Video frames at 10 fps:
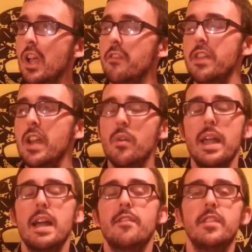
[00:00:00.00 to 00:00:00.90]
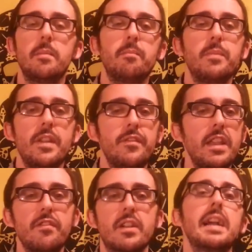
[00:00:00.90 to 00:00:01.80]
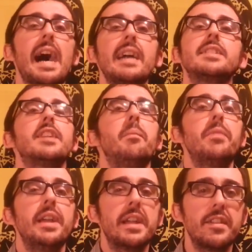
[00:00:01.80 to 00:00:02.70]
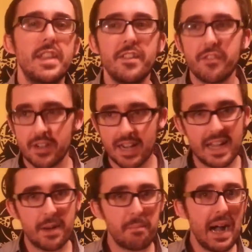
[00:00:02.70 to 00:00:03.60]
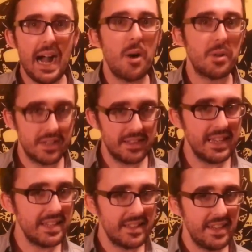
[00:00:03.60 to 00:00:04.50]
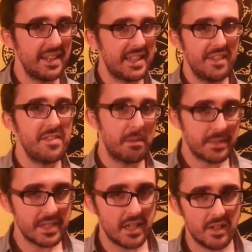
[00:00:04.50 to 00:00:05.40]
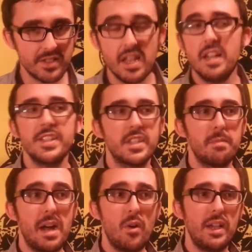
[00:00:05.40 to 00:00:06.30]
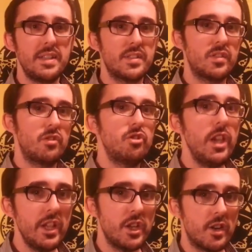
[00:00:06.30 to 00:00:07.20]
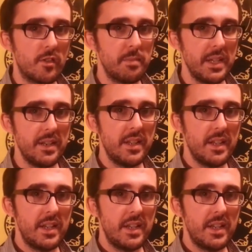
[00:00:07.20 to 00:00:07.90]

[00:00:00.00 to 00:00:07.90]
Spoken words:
if they don't have the, if they forgot something, if they forgot a power that they didn't give themselves, somehow a state government